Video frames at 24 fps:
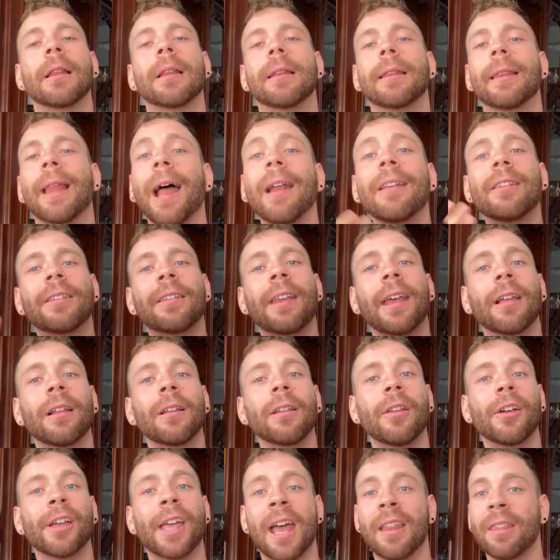let's take a
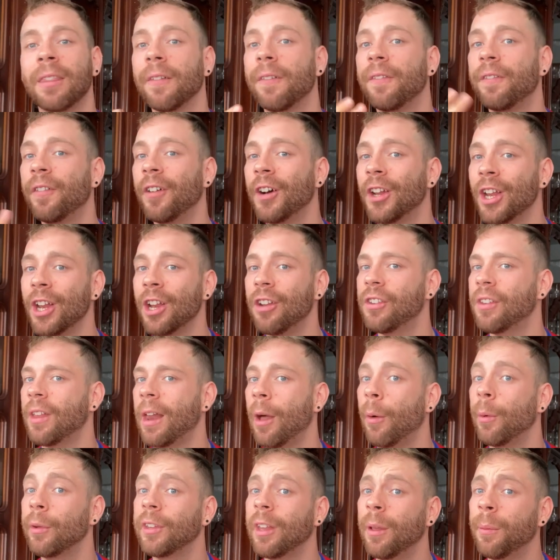look at the footage that
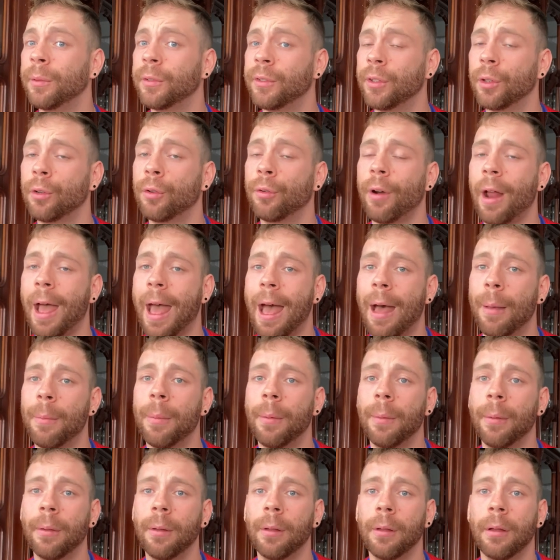I was able to
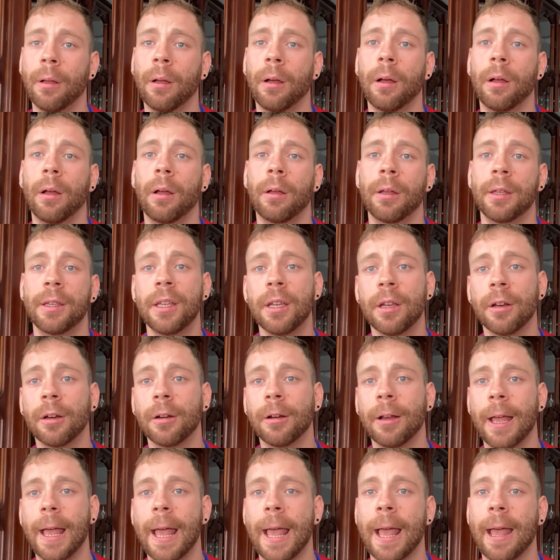grab uh,
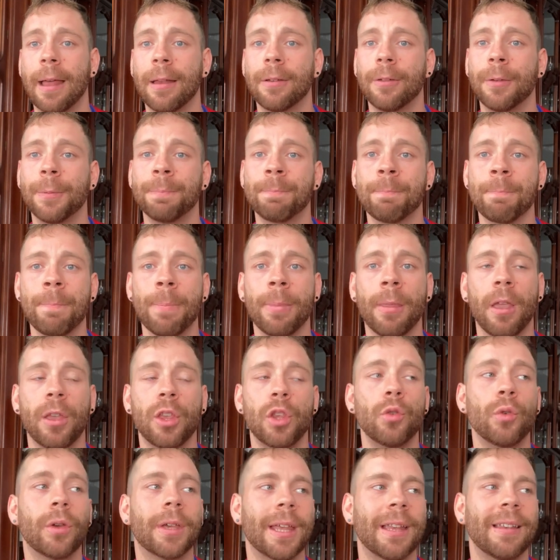here and
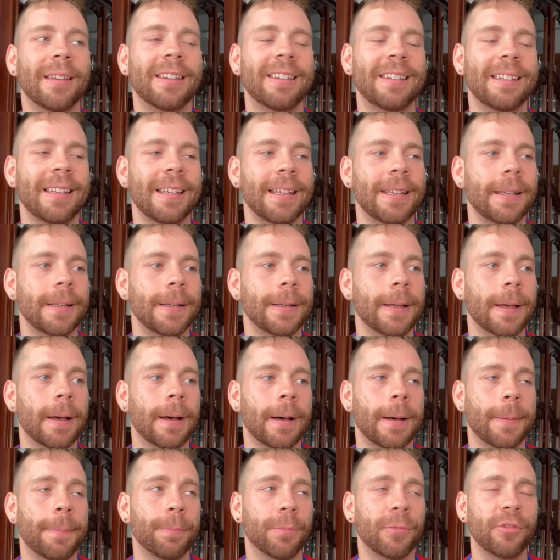you can see
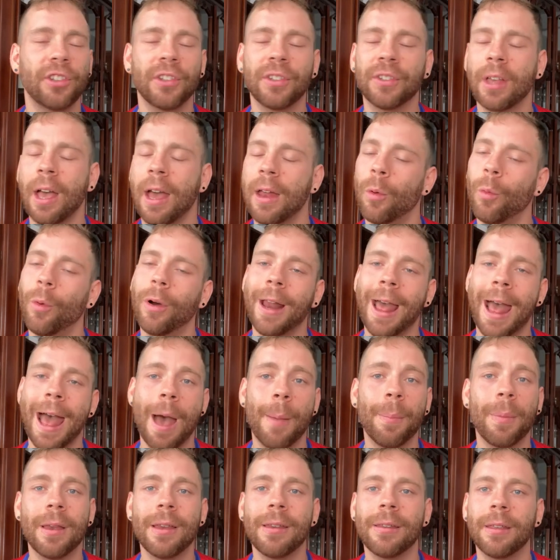um, just kind of what
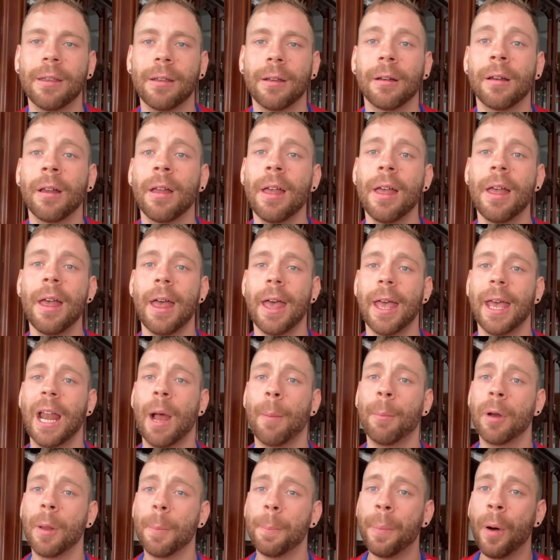happened here. And
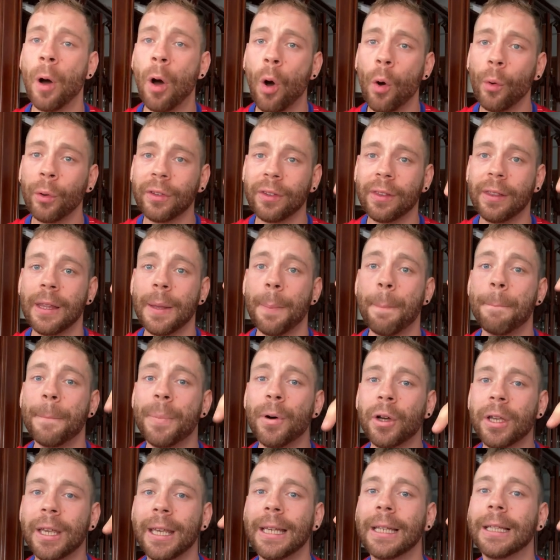I'm gonna post the
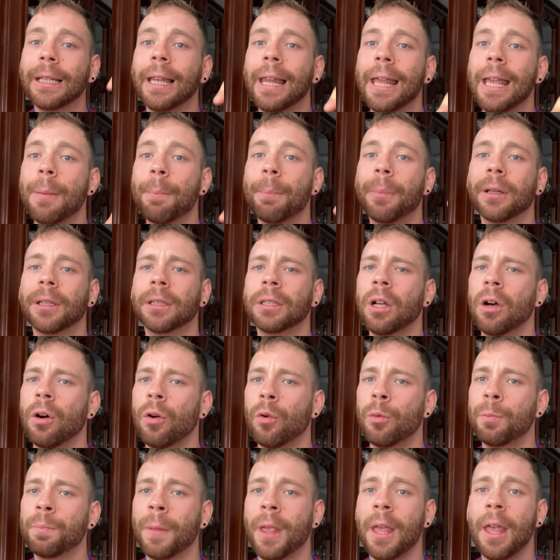booking link
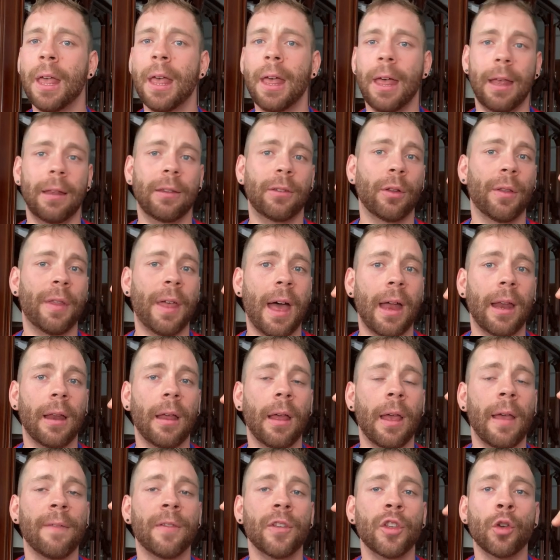below so that
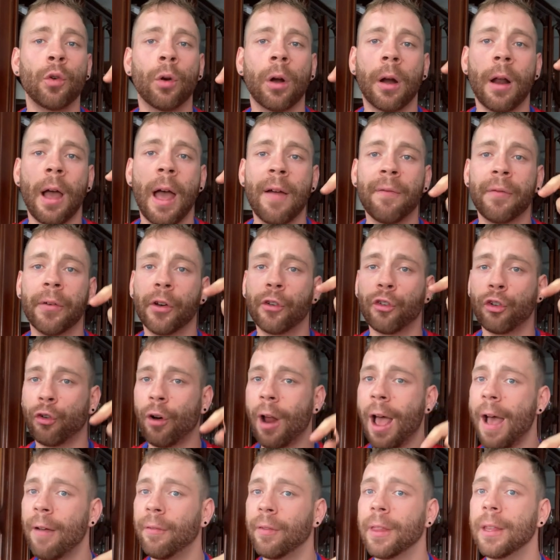if you are ever
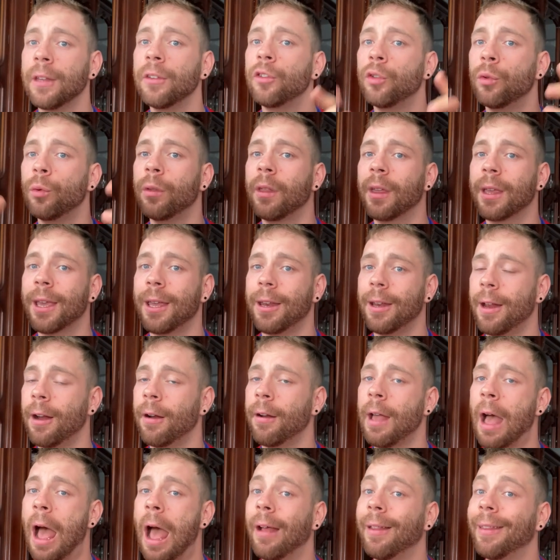traveling to the
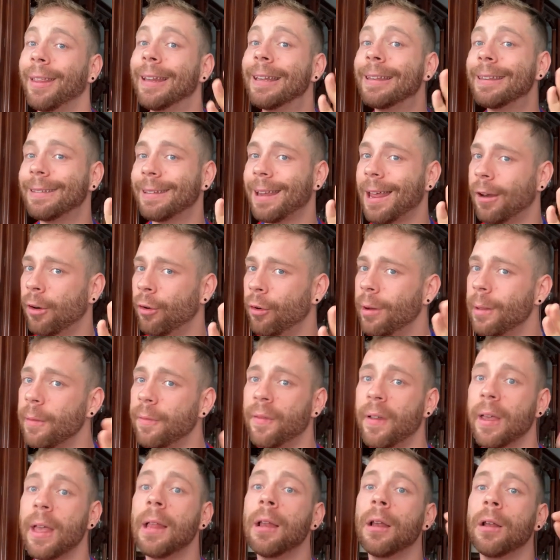Canary Islands,
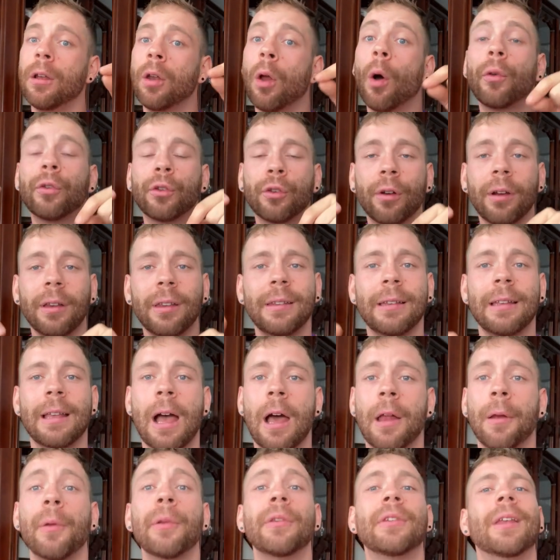Tenerife, Los
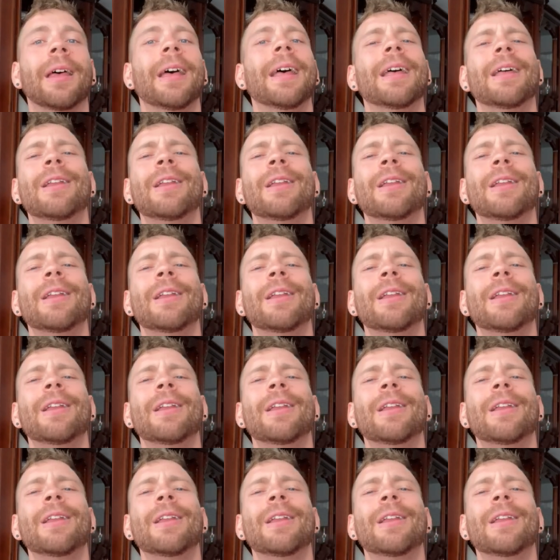Cristianos,